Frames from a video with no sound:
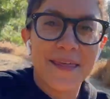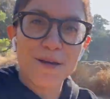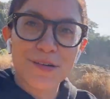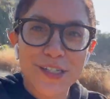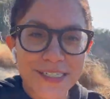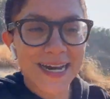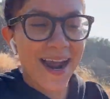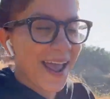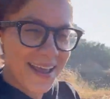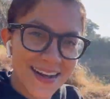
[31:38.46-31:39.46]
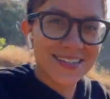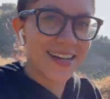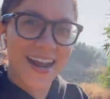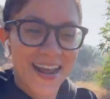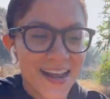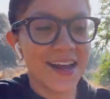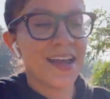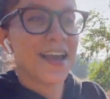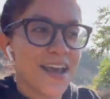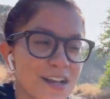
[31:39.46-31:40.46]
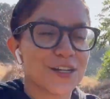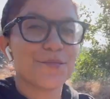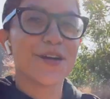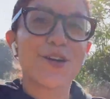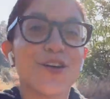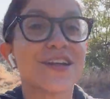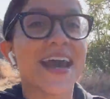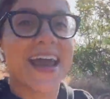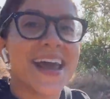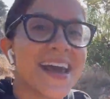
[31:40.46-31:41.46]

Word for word: then we're just gonna hang out today. It's gonna be a cool day.